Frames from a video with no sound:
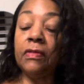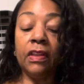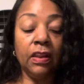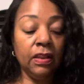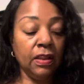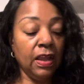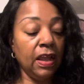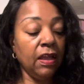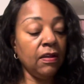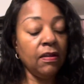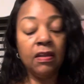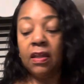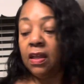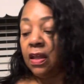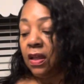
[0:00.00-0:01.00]
Now,
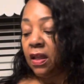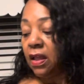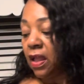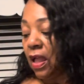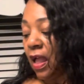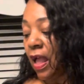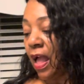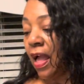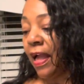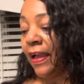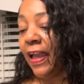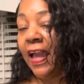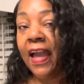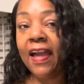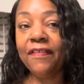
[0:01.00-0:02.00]
I
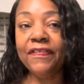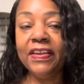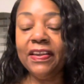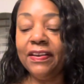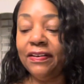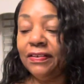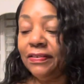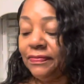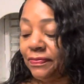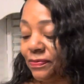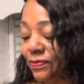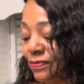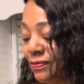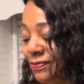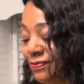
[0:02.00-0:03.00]
have here
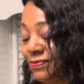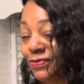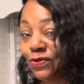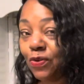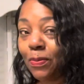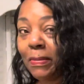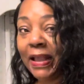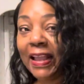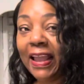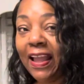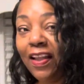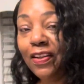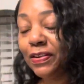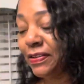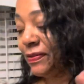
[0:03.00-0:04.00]
on my
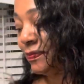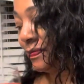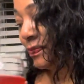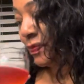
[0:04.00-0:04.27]
counter